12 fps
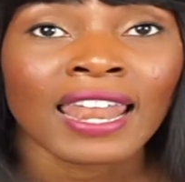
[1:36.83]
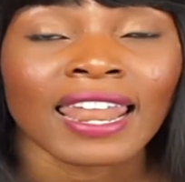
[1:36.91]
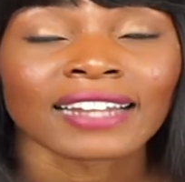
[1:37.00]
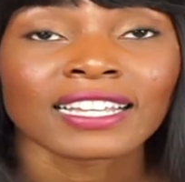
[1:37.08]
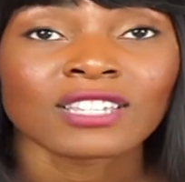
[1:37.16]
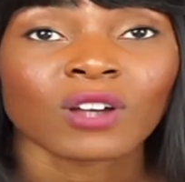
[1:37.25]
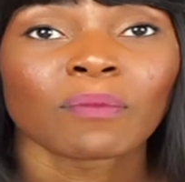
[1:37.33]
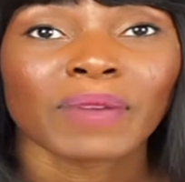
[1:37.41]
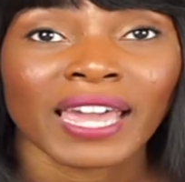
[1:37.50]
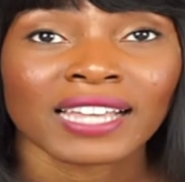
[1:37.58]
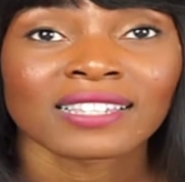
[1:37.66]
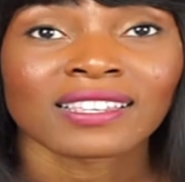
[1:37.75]
Like these are
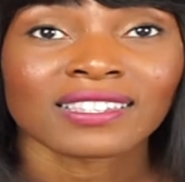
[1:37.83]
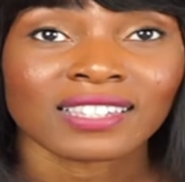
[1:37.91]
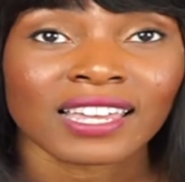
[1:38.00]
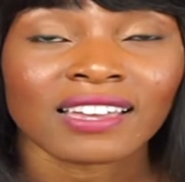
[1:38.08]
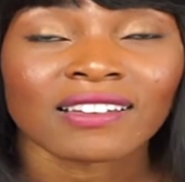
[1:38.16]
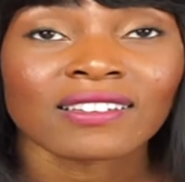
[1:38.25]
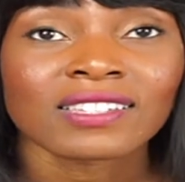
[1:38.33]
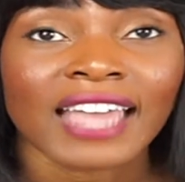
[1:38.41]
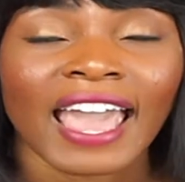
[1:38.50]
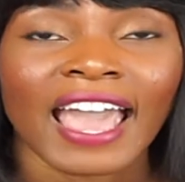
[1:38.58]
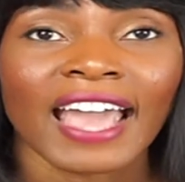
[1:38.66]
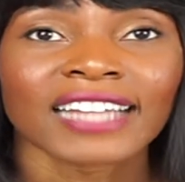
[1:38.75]
basic skills
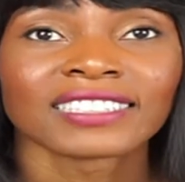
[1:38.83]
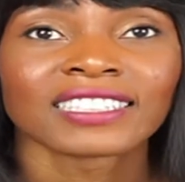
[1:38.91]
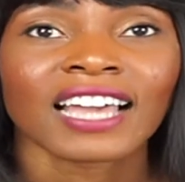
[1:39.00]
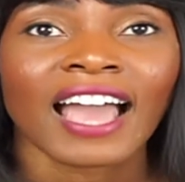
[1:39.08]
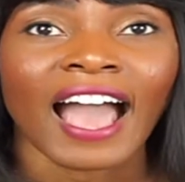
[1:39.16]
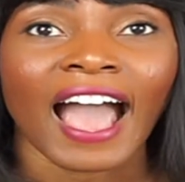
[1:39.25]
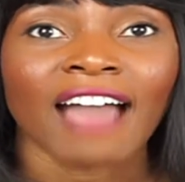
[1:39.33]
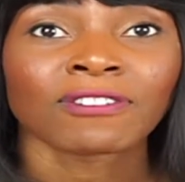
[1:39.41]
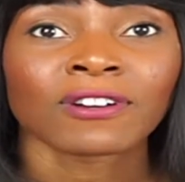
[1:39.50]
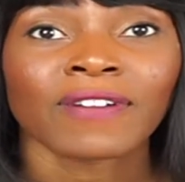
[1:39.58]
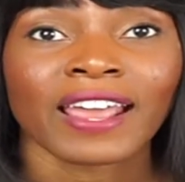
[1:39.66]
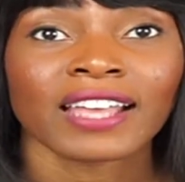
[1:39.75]
and
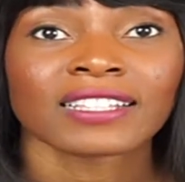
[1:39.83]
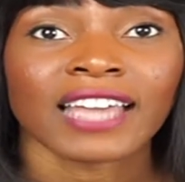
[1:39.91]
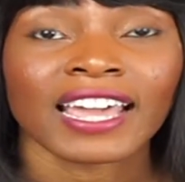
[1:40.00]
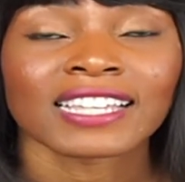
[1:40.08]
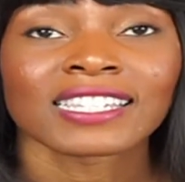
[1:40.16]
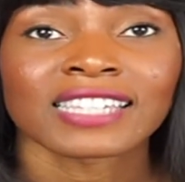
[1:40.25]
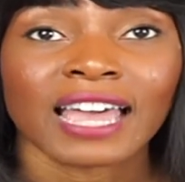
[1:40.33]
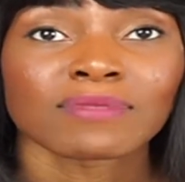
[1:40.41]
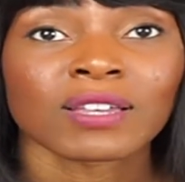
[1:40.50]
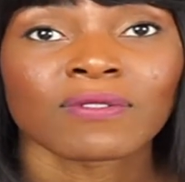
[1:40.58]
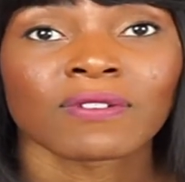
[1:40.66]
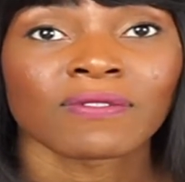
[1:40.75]
I've created a
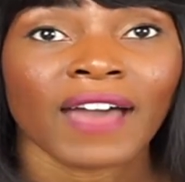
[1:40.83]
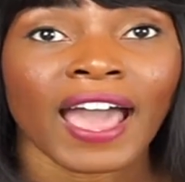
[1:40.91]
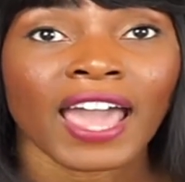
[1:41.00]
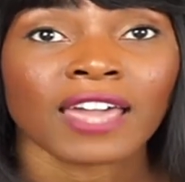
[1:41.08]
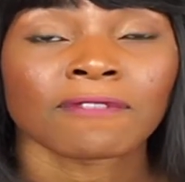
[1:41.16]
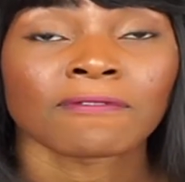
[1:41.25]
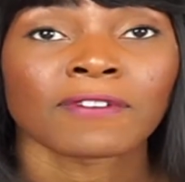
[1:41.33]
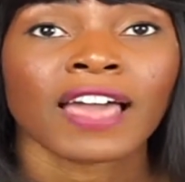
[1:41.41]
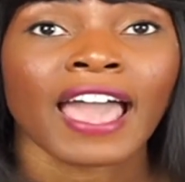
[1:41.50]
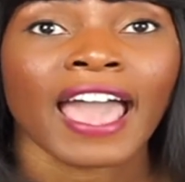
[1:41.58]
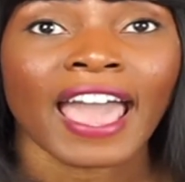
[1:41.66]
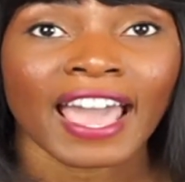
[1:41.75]
Semsah Revive
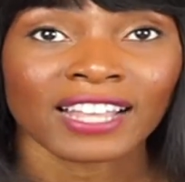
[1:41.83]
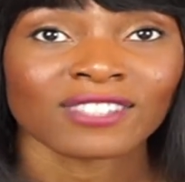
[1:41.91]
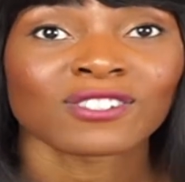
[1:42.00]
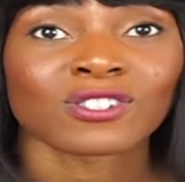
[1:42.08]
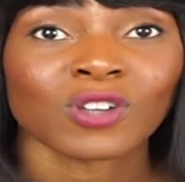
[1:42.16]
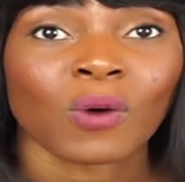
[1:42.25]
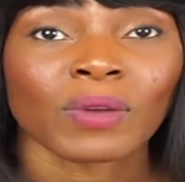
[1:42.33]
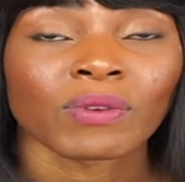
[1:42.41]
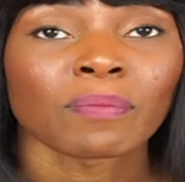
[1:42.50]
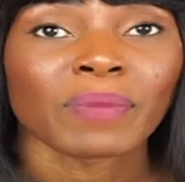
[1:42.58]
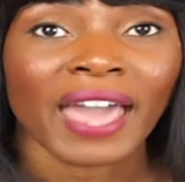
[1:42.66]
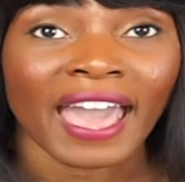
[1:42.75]
hand sewing
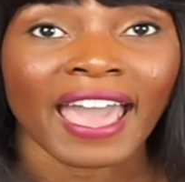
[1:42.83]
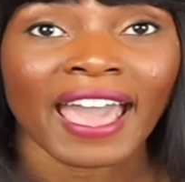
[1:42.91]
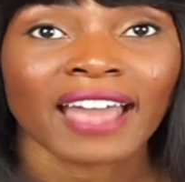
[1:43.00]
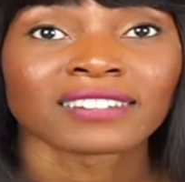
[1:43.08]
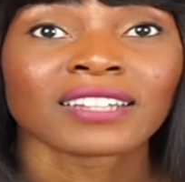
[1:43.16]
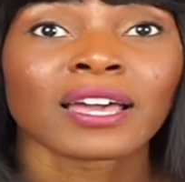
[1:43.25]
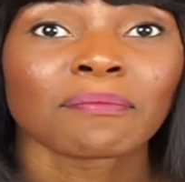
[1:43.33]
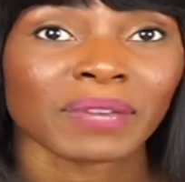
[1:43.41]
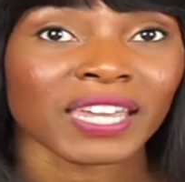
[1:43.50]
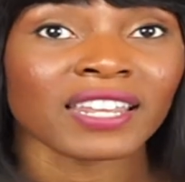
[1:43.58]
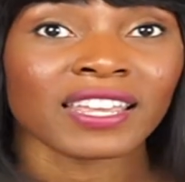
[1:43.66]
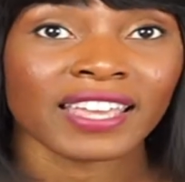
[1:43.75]
repair
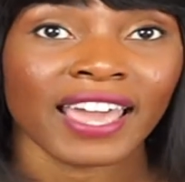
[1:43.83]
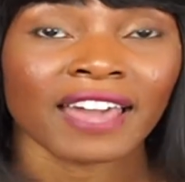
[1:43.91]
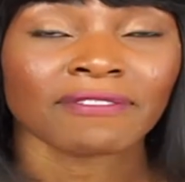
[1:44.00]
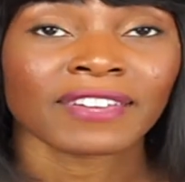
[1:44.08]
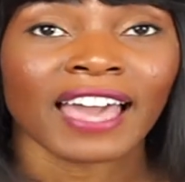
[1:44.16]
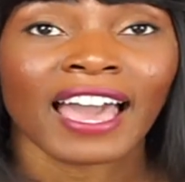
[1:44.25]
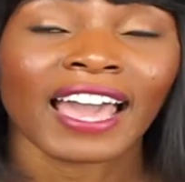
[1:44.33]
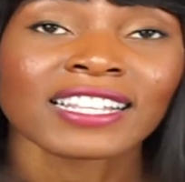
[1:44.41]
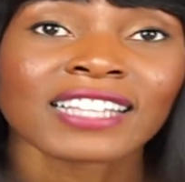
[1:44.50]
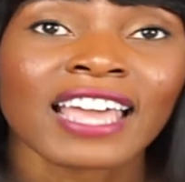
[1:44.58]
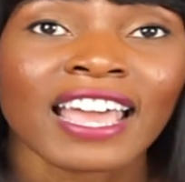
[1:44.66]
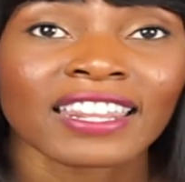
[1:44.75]
PDF
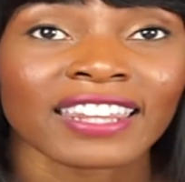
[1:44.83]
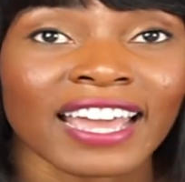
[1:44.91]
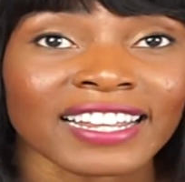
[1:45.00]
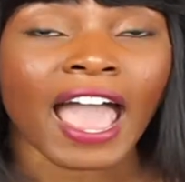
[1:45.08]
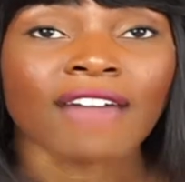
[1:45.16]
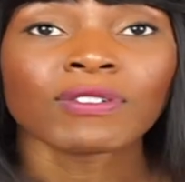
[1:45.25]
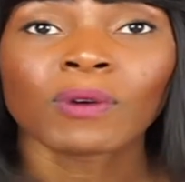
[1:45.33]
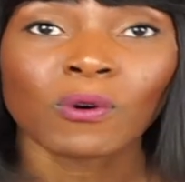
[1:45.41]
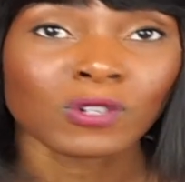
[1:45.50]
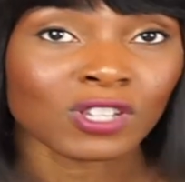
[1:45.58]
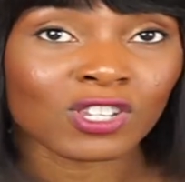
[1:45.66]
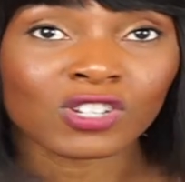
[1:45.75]
guide that
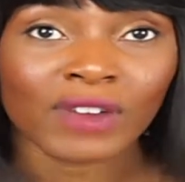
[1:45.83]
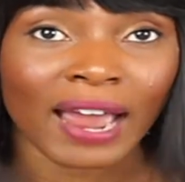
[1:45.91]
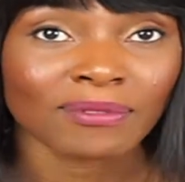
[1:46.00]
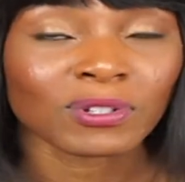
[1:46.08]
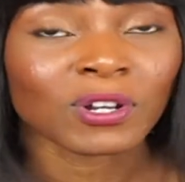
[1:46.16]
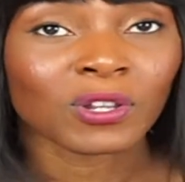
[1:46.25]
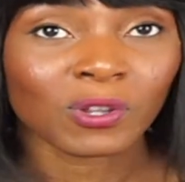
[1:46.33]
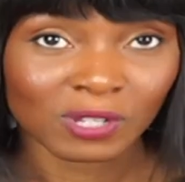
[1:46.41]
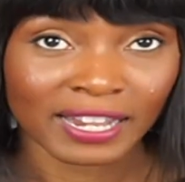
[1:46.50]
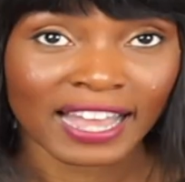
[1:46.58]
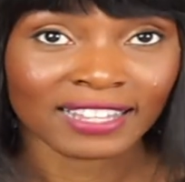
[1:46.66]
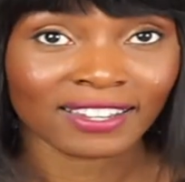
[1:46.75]
everyone who subscribed to the
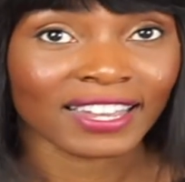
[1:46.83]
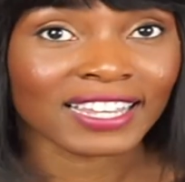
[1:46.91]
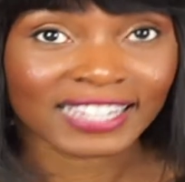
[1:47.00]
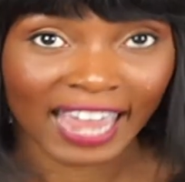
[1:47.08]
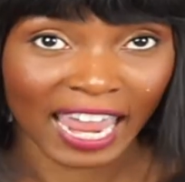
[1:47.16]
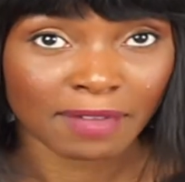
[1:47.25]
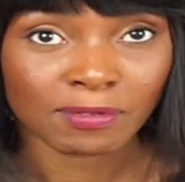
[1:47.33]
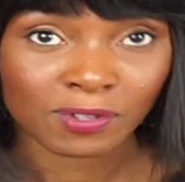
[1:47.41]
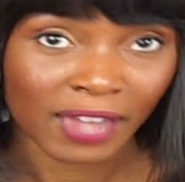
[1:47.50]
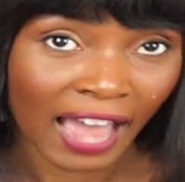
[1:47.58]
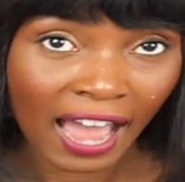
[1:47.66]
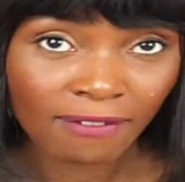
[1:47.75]
newsletter is able
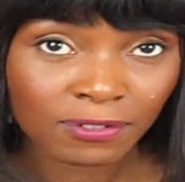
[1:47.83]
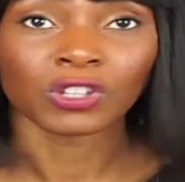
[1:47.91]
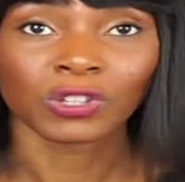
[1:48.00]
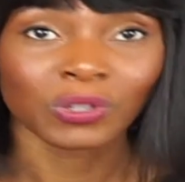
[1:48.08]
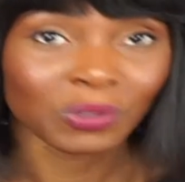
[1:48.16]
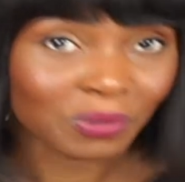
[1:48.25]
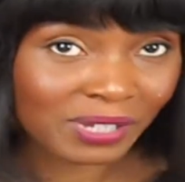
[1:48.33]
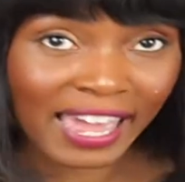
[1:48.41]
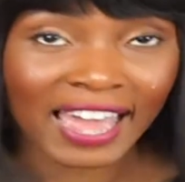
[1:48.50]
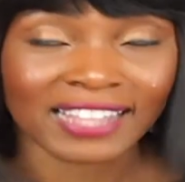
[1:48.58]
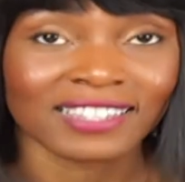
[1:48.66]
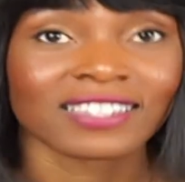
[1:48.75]
to have. So you
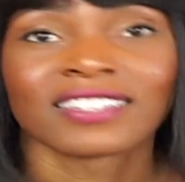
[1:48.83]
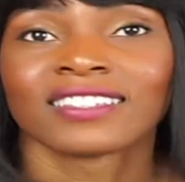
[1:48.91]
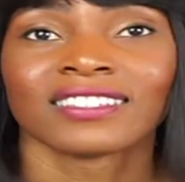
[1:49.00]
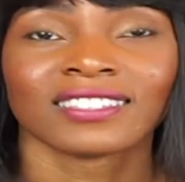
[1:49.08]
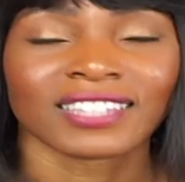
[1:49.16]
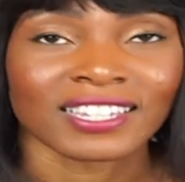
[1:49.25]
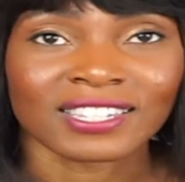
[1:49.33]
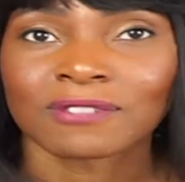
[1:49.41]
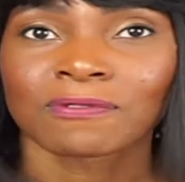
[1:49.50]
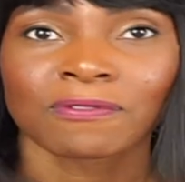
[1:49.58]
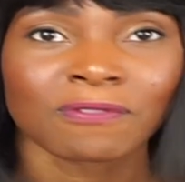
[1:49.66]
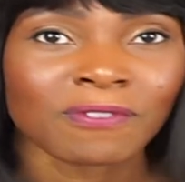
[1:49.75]
get
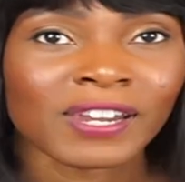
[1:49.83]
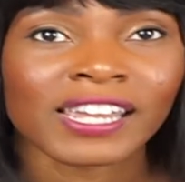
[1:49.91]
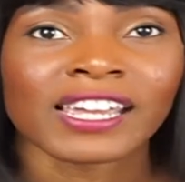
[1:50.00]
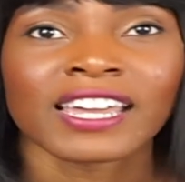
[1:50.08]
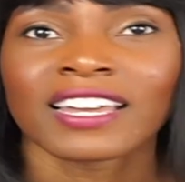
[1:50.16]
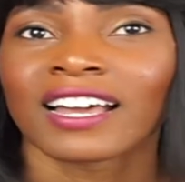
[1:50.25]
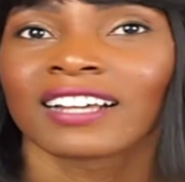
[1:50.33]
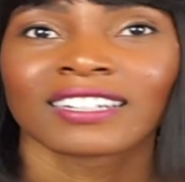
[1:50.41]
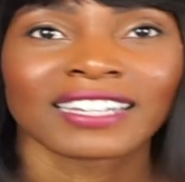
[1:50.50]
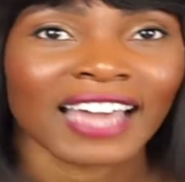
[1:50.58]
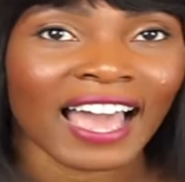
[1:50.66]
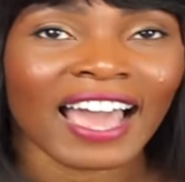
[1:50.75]
this free
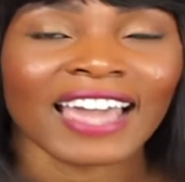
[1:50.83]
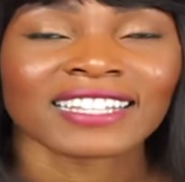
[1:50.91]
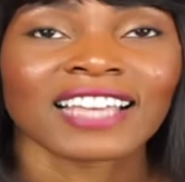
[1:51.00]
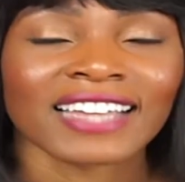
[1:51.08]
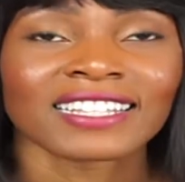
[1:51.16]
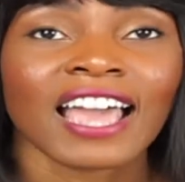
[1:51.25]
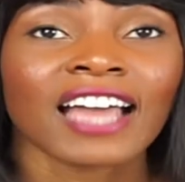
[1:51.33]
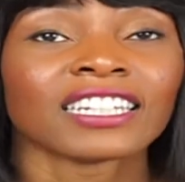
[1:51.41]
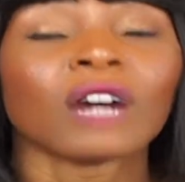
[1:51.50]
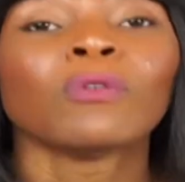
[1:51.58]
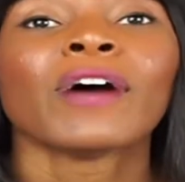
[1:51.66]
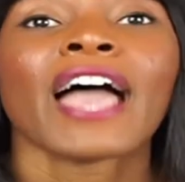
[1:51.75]
guide
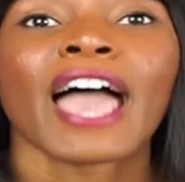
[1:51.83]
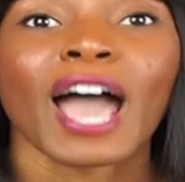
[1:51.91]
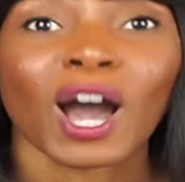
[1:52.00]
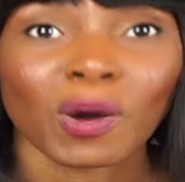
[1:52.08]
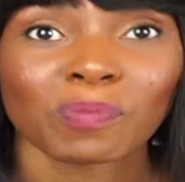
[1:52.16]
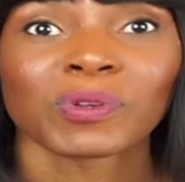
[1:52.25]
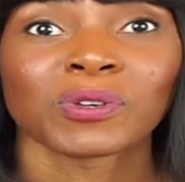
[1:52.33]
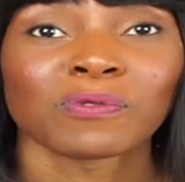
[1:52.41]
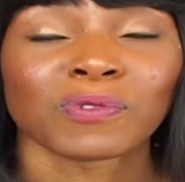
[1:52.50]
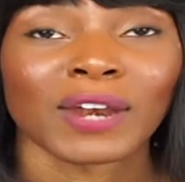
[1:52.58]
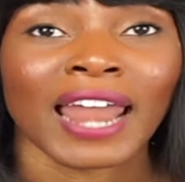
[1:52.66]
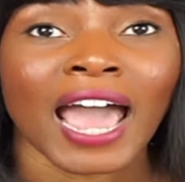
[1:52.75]
that will help
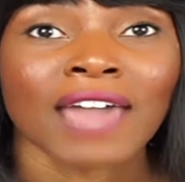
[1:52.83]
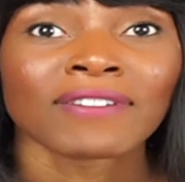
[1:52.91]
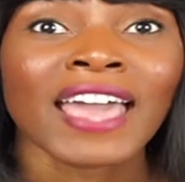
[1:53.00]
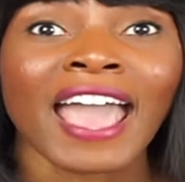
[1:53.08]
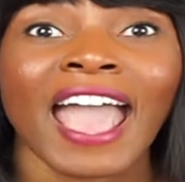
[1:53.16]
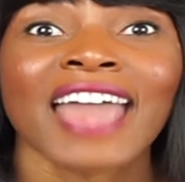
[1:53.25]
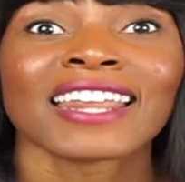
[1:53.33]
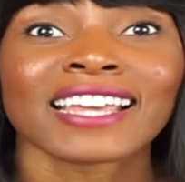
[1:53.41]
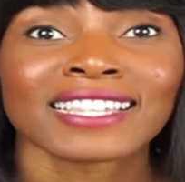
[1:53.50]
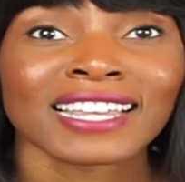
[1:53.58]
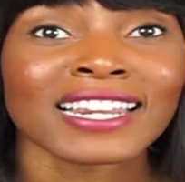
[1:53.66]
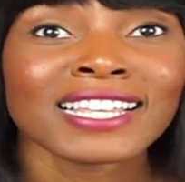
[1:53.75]
you for life and
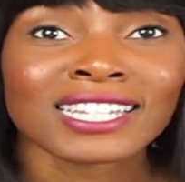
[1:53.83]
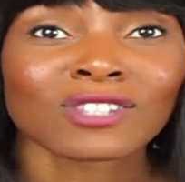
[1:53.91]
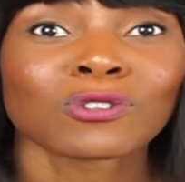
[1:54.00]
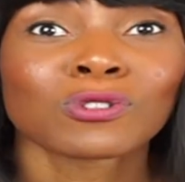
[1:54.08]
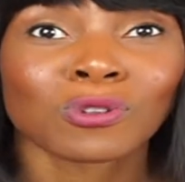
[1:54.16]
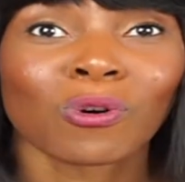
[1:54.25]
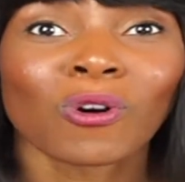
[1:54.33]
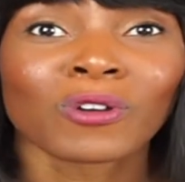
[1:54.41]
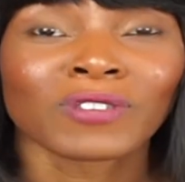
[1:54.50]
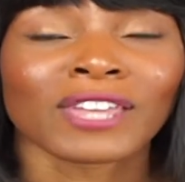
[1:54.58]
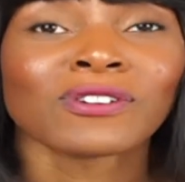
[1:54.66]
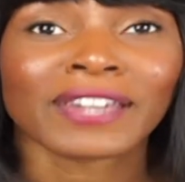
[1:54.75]
it is at least a
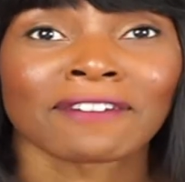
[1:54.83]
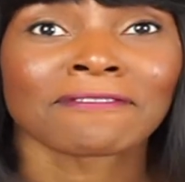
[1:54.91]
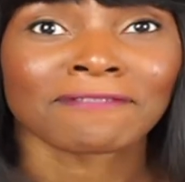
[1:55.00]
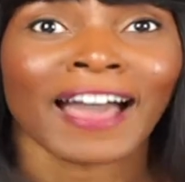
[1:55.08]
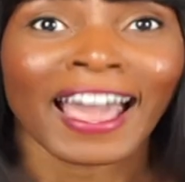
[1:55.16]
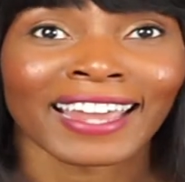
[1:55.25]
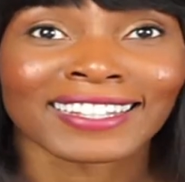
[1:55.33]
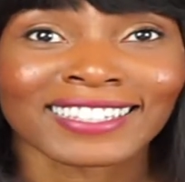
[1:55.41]
tutorial that you can find.